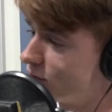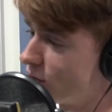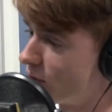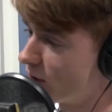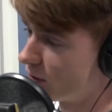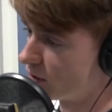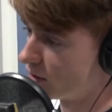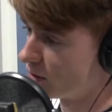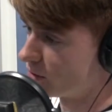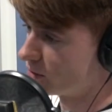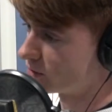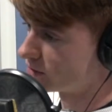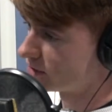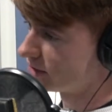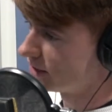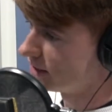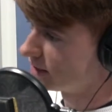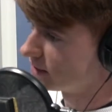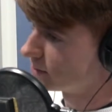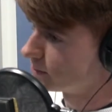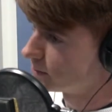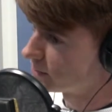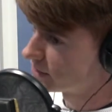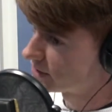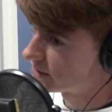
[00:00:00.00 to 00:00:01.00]
throughout the whole
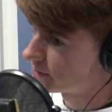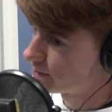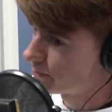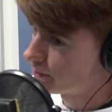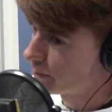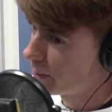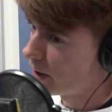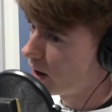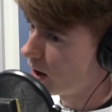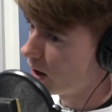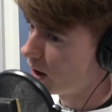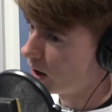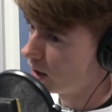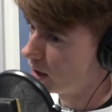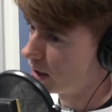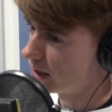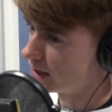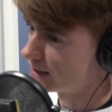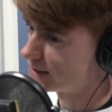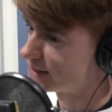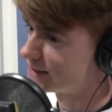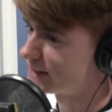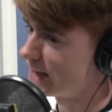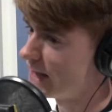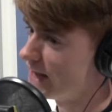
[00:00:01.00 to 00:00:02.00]
season, but bar
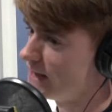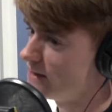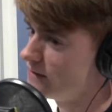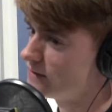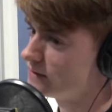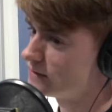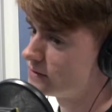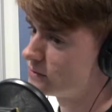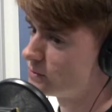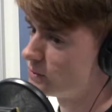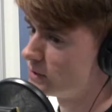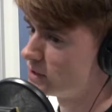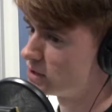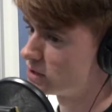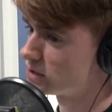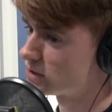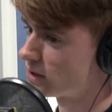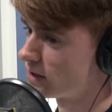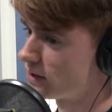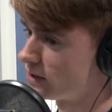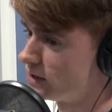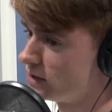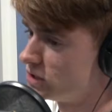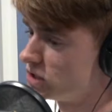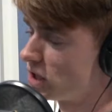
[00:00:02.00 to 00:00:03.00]
saves, which I
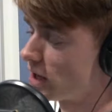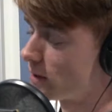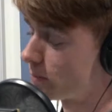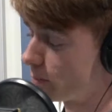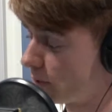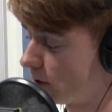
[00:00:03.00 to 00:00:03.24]
think Jack